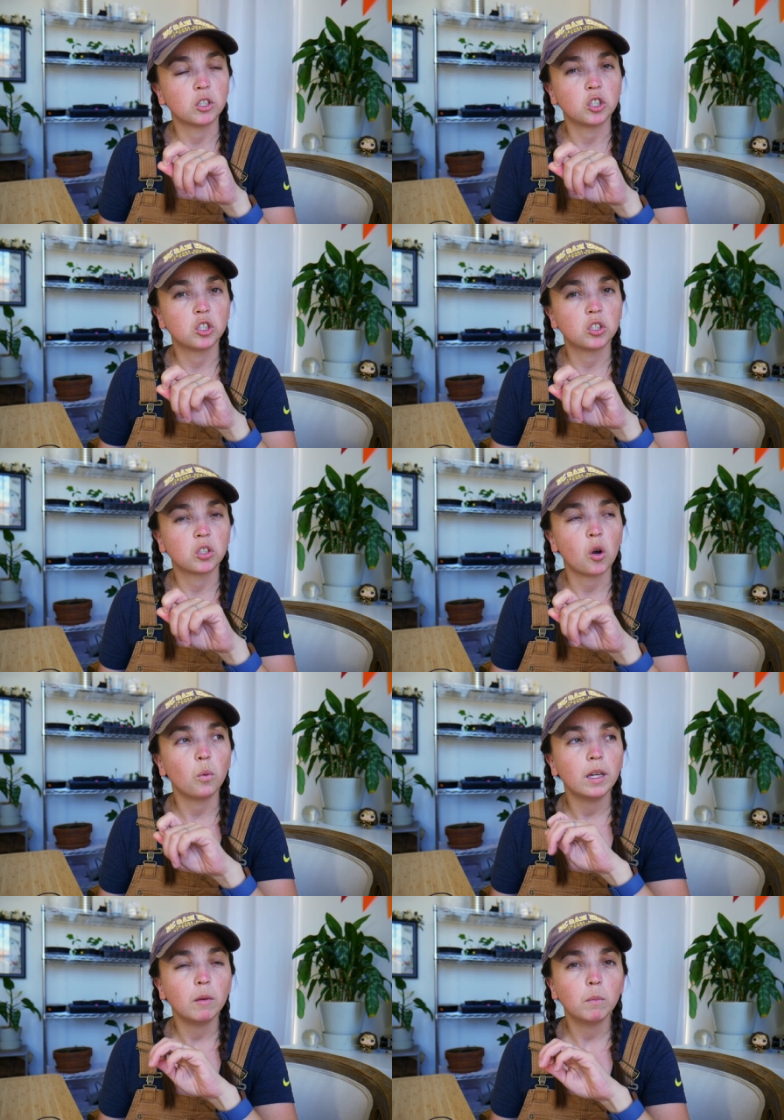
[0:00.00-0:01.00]
is
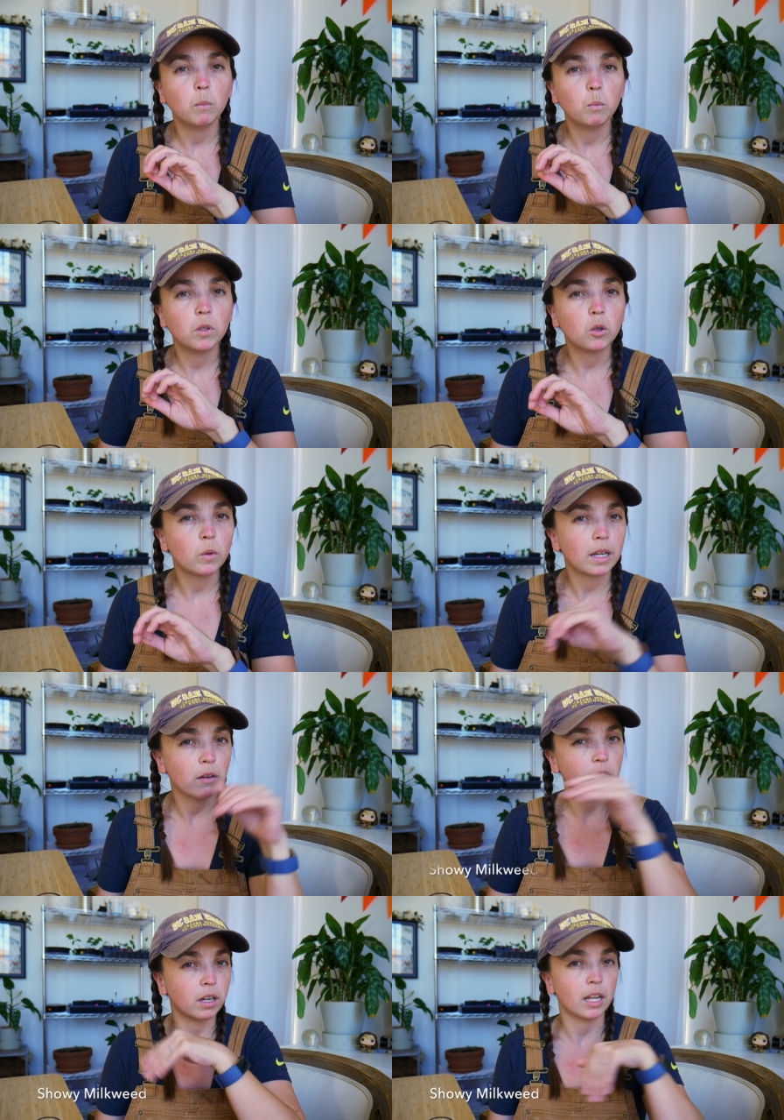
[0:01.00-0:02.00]
showy milkweed. I
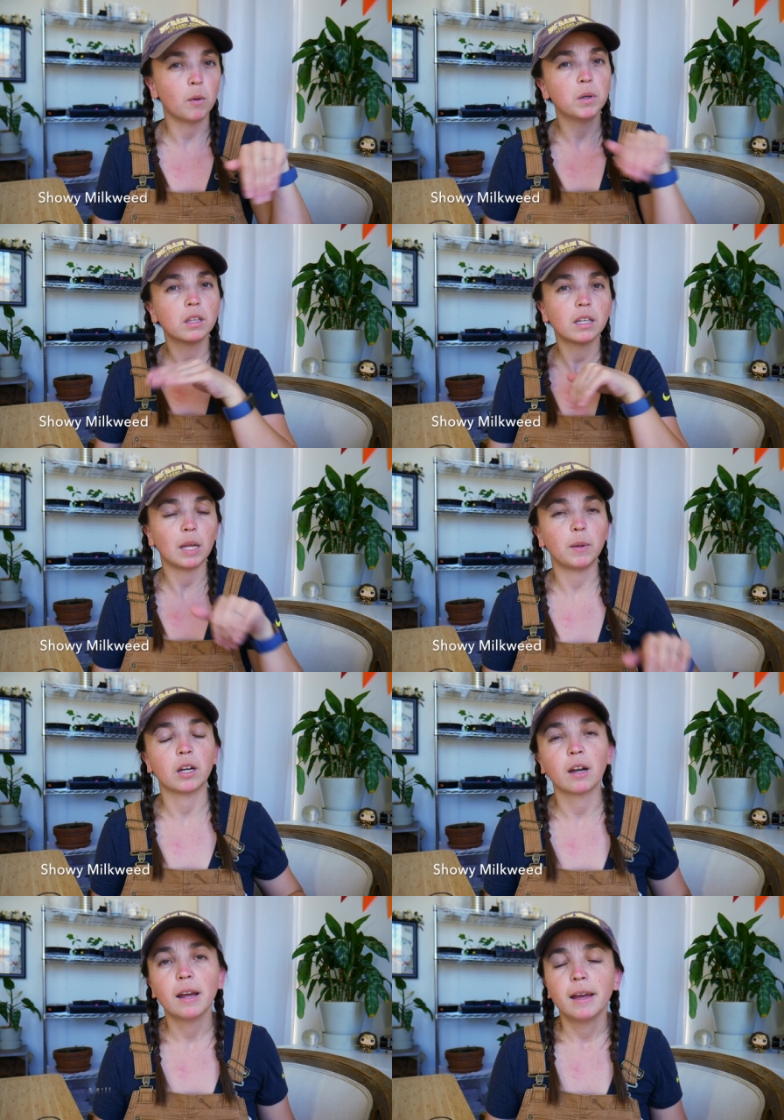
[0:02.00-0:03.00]
forget, I'll put the name
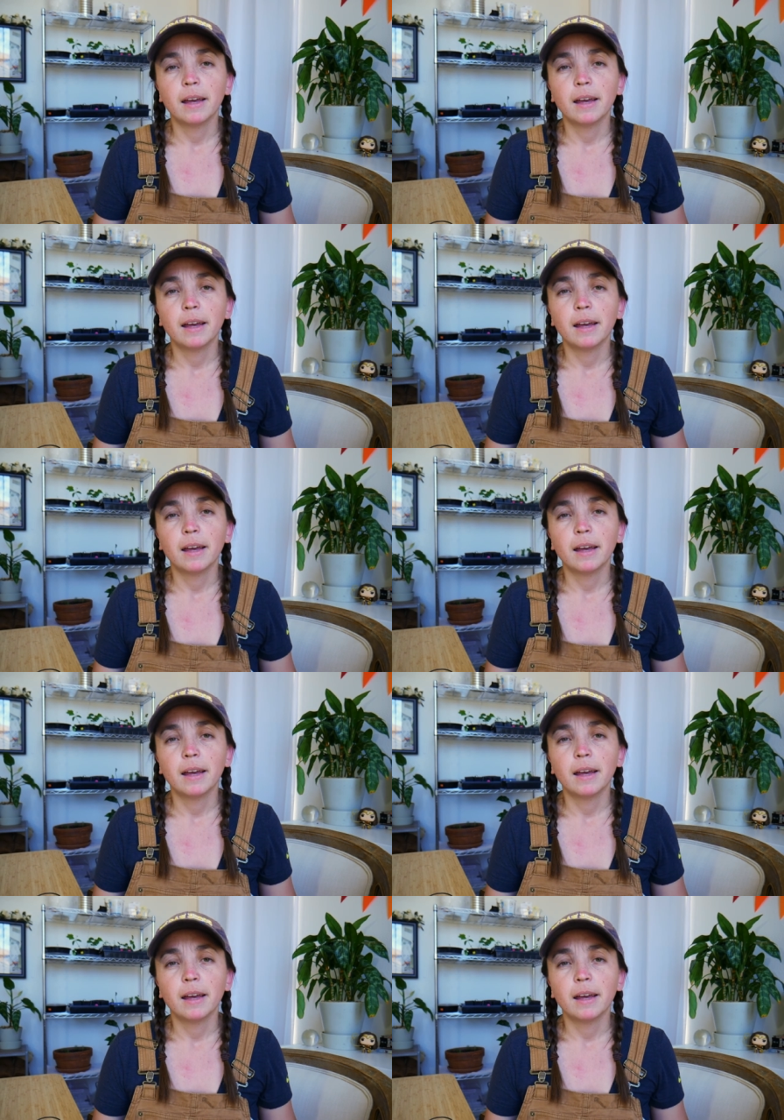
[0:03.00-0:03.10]
here.